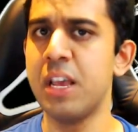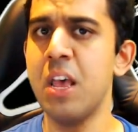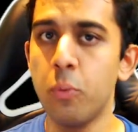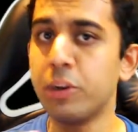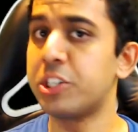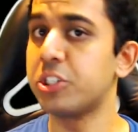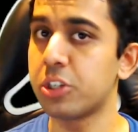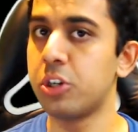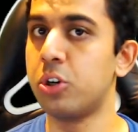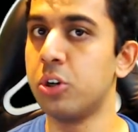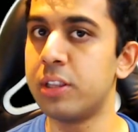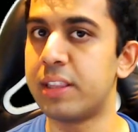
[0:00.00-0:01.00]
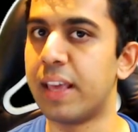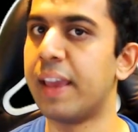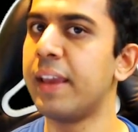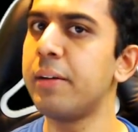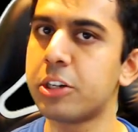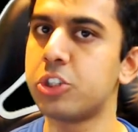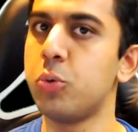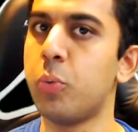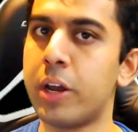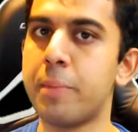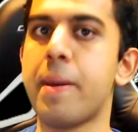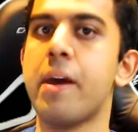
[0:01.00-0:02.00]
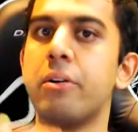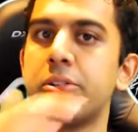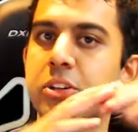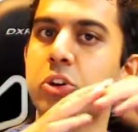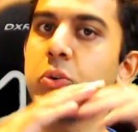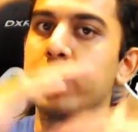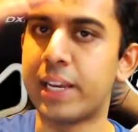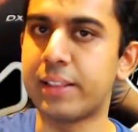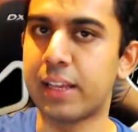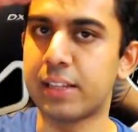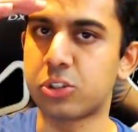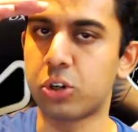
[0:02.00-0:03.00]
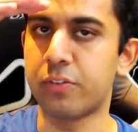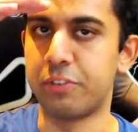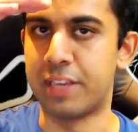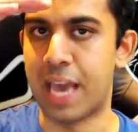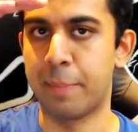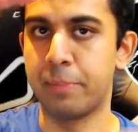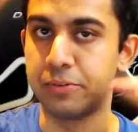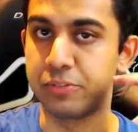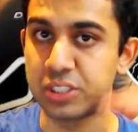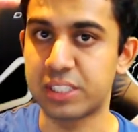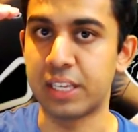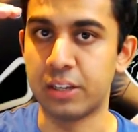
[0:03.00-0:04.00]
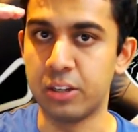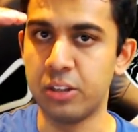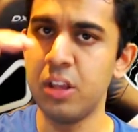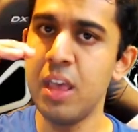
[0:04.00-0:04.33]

which is a good thing because you want to be able to create that sort of gap of skill.